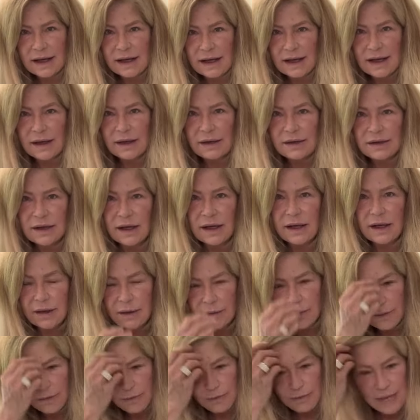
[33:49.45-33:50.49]
it
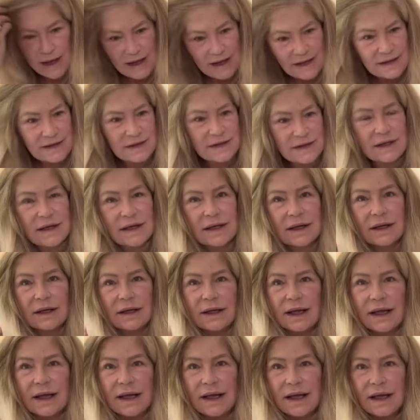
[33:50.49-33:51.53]

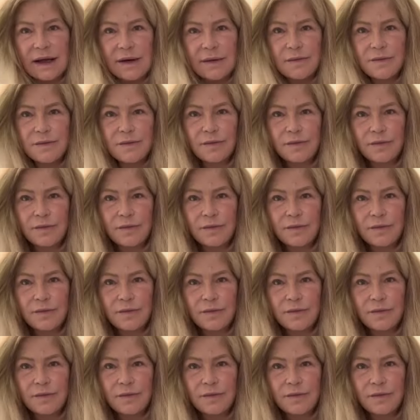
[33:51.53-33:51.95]
basically,